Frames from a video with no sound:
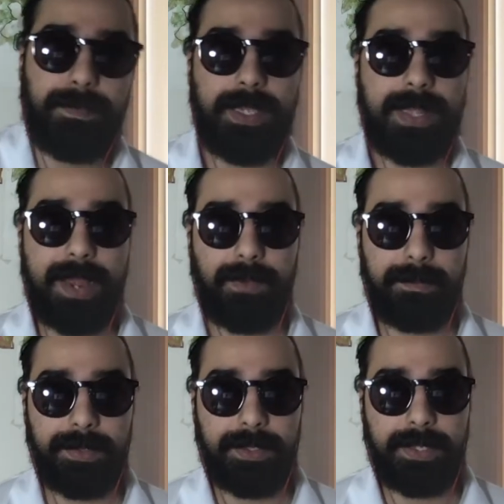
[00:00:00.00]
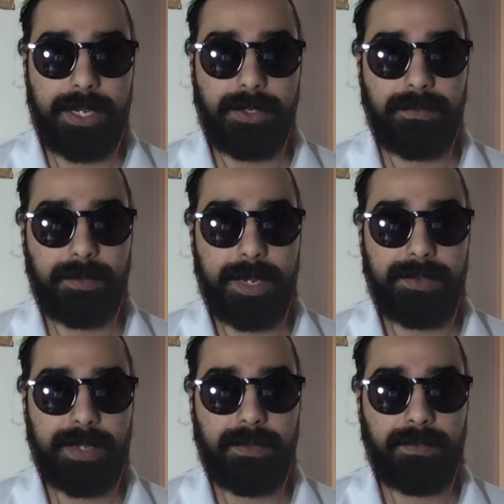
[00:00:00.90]
be that representation for
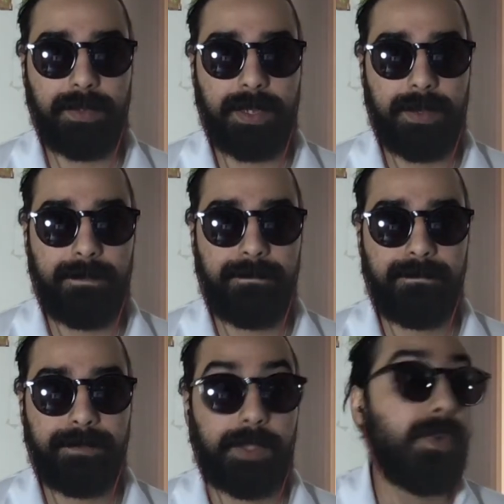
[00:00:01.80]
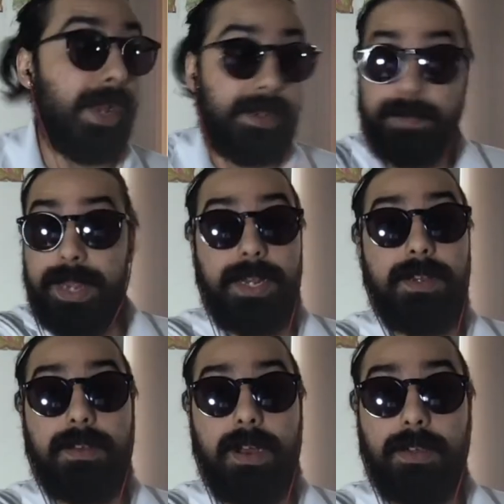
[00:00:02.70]
myself. So I depended
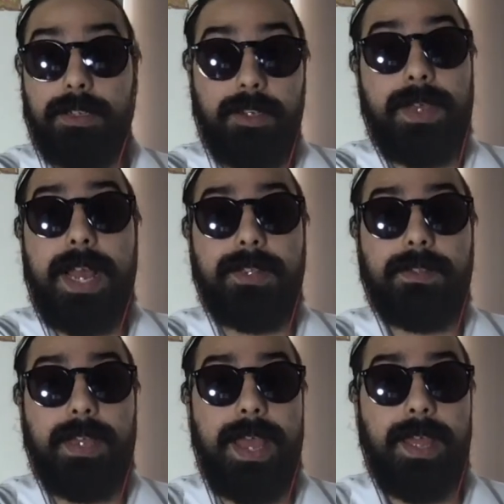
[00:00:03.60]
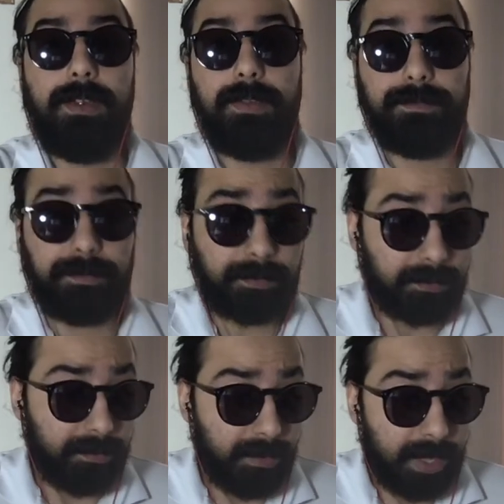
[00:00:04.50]
on you guys. And
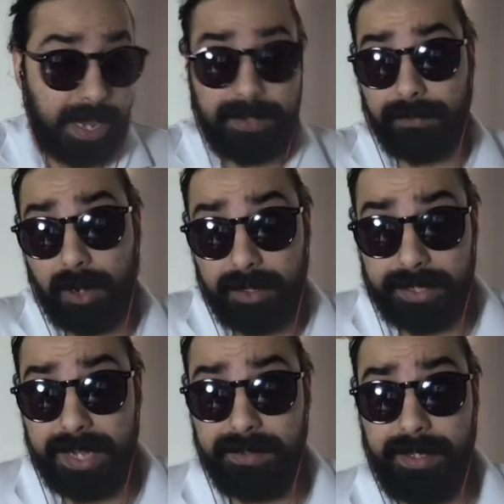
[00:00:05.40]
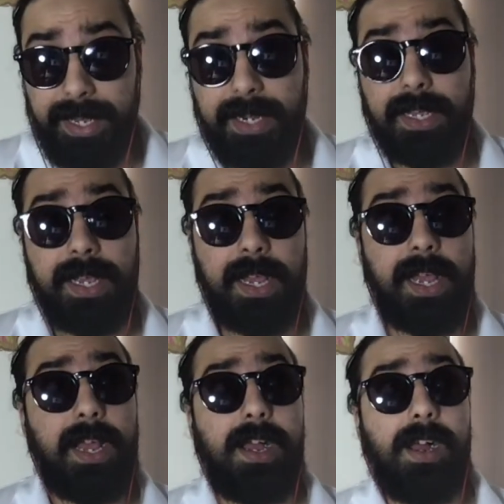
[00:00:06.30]
as far as I see it,
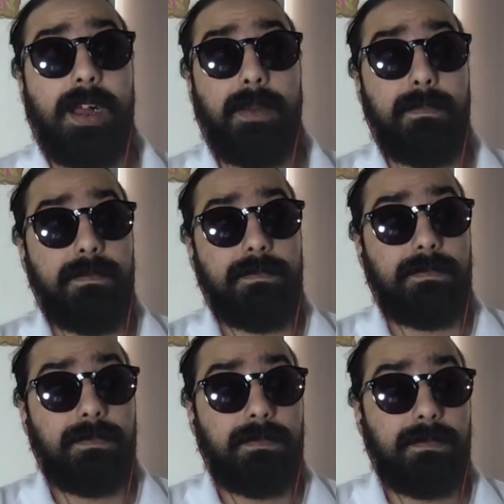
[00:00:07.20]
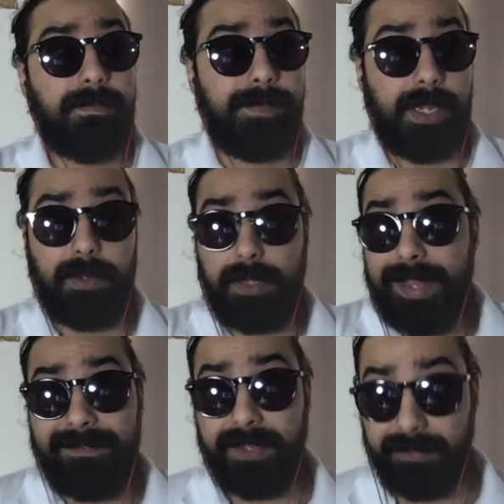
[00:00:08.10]
um, you know the
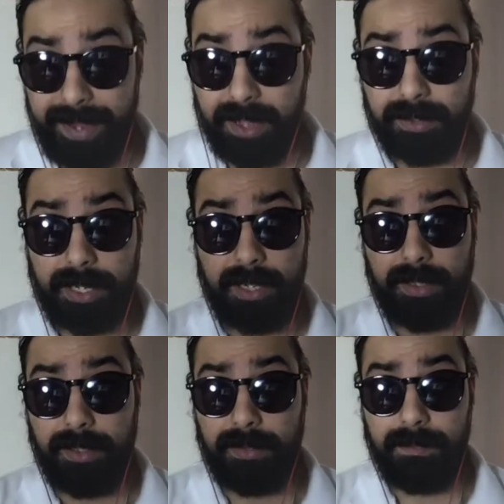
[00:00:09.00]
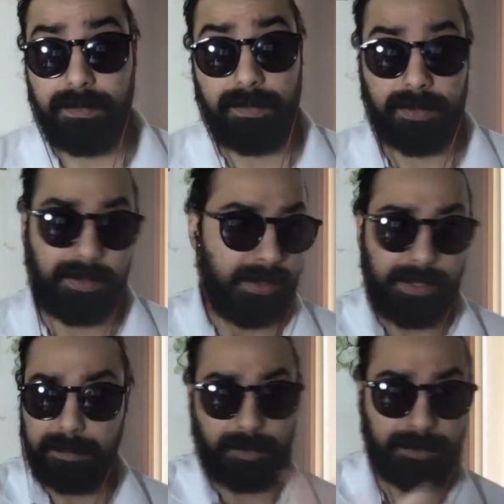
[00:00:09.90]
left has failed the or the
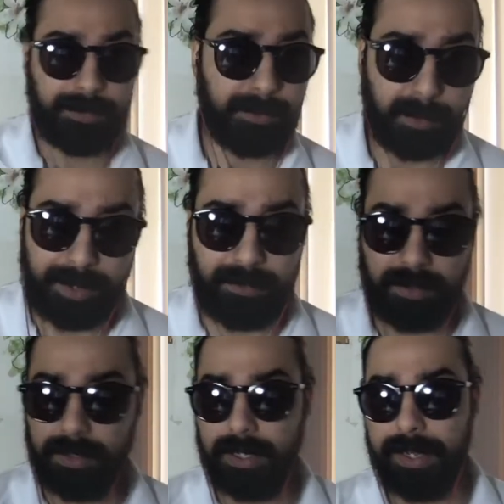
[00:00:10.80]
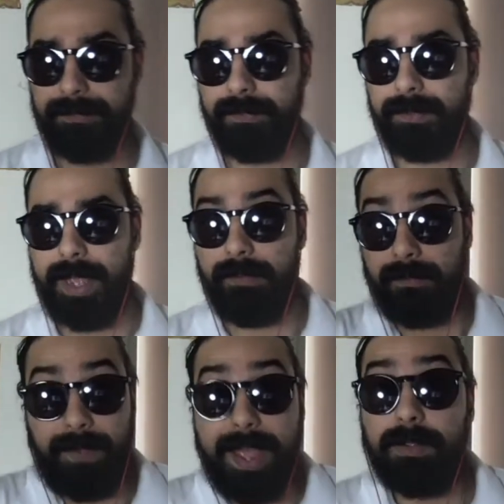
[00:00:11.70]
liberals whatever have have
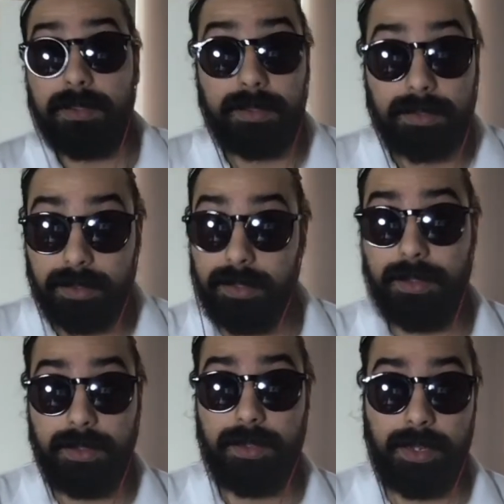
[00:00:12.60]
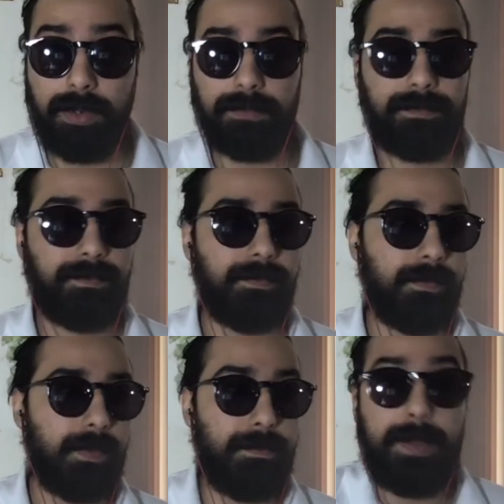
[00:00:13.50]
failed you know
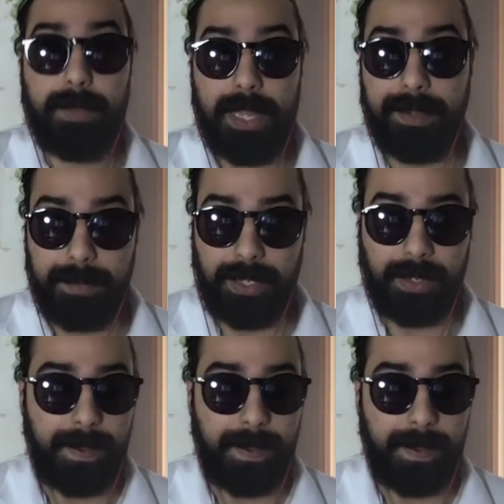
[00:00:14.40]
people like me